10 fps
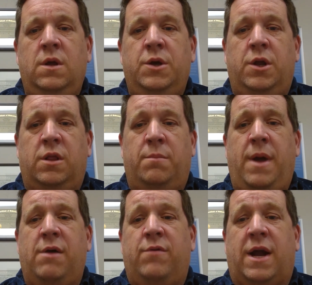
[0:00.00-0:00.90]

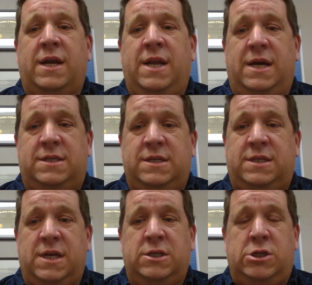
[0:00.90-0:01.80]
Lament recognizes
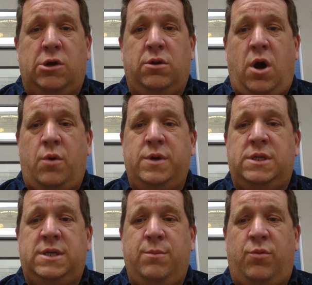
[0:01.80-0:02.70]
things don't
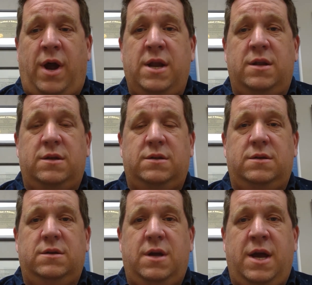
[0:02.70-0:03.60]
always seem right,
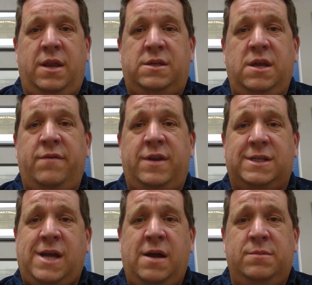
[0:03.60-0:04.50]
and even at
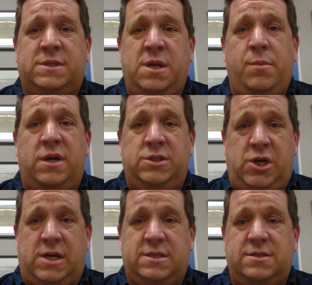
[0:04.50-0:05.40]
times seem
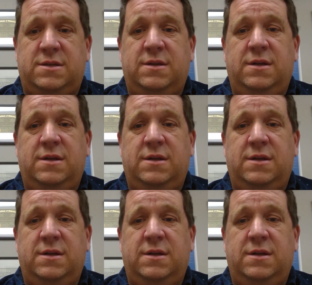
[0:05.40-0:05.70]
unjust.